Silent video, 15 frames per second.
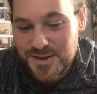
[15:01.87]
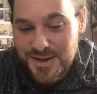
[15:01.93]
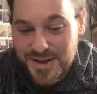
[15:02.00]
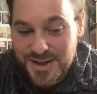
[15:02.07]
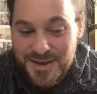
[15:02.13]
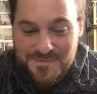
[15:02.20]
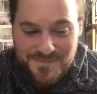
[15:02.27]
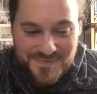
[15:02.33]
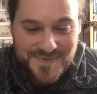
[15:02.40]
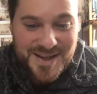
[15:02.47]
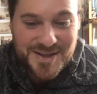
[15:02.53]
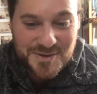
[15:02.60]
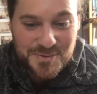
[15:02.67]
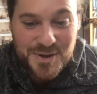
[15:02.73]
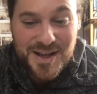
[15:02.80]
so yeah,
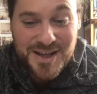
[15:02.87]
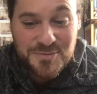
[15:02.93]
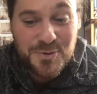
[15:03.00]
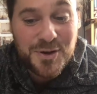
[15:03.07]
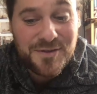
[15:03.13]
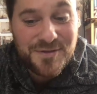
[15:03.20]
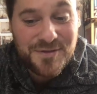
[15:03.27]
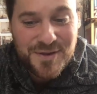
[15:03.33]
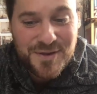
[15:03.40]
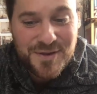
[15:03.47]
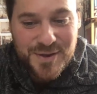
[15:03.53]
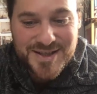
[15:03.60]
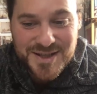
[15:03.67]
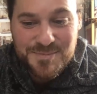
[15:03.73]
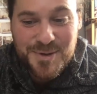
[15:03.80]
that's one of the
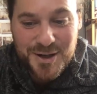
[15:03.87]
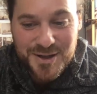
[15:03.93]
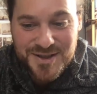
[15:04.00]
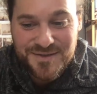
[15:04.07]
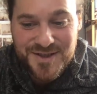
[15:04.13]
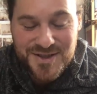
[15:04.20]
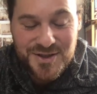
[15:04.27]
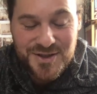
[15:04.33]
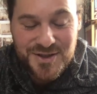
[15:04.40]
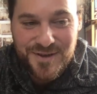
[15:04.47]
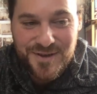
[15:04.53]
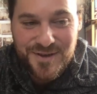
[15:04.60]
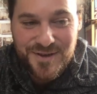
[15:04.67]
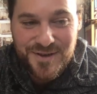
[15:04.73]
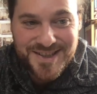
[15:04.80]
things that's part of this
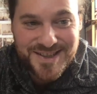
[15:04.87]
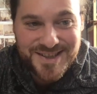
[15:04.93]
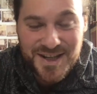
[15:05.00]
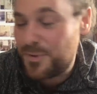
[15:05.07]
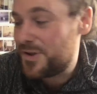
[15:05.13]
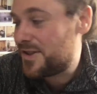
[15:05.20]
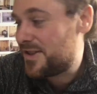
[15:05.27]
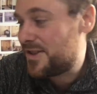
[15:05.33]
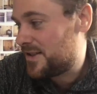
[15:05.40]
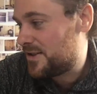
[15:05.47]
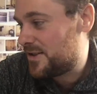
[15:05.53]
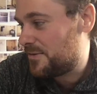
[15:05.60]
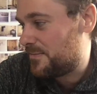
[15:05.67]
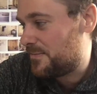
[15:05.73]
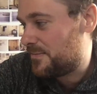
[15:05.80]
new face, and I wanted
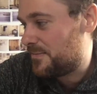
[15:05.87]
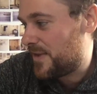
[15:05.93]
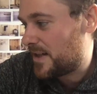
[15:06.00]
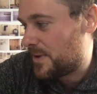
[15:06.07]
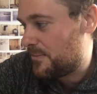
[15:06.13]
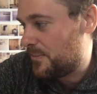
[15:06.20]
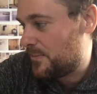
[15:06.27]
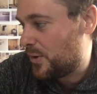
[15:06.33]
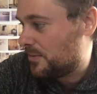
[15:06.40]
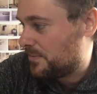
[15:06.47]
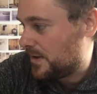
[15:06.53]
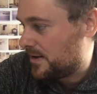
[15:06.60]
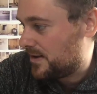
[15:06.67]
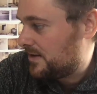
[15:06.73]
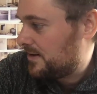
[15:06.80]
to do that a bit
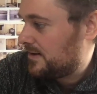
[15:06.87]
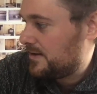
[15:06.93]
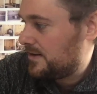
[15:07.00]
more, but